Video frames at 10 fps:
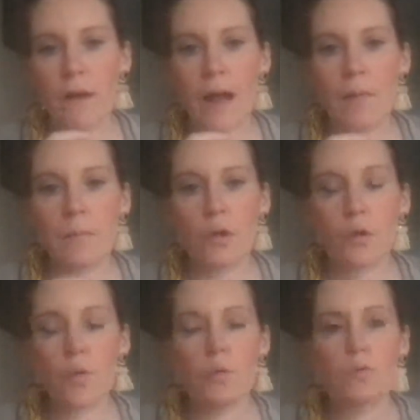
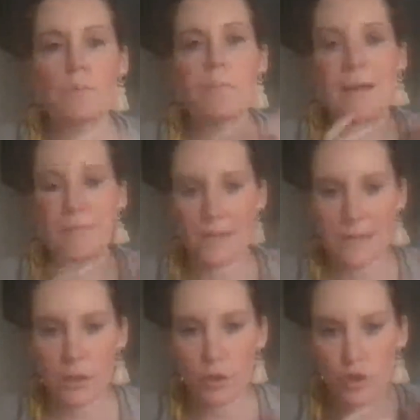program called
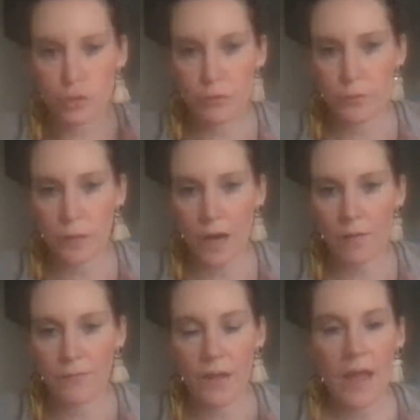Manifesting Your
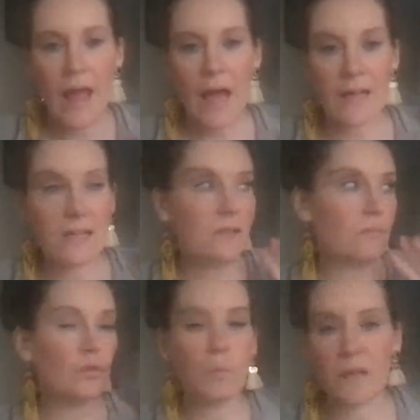True Love, and
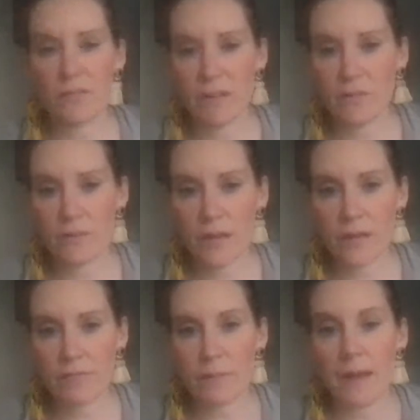it's normally
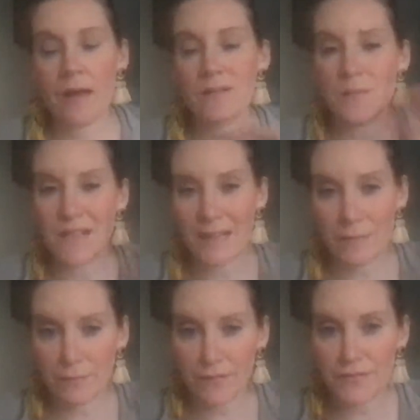£333. I'm
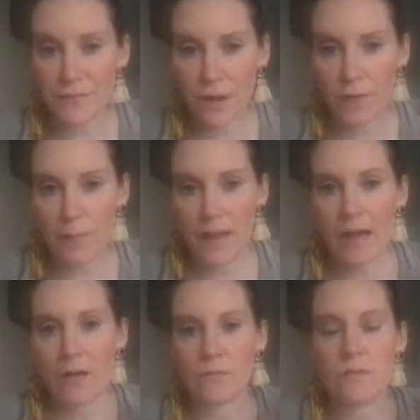selling it for
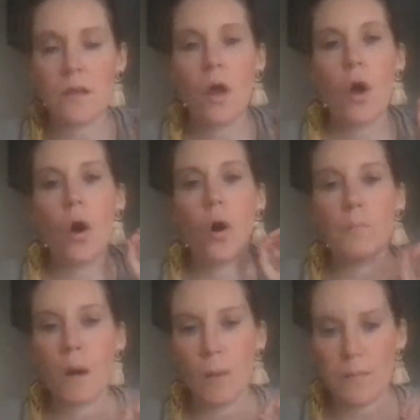£55 on
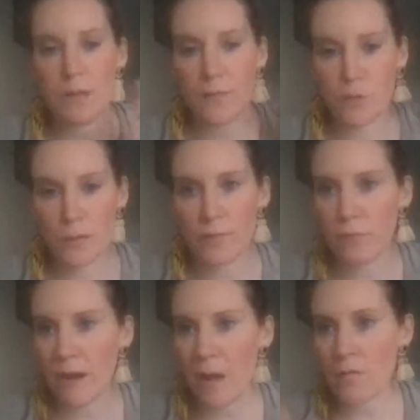my website for
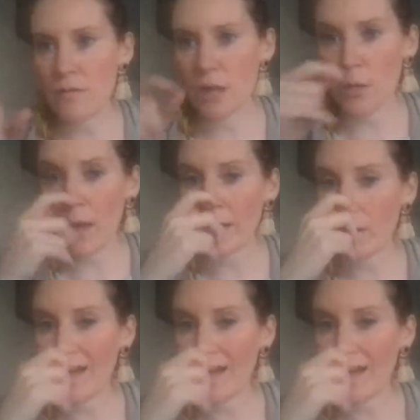24 hours. So at 9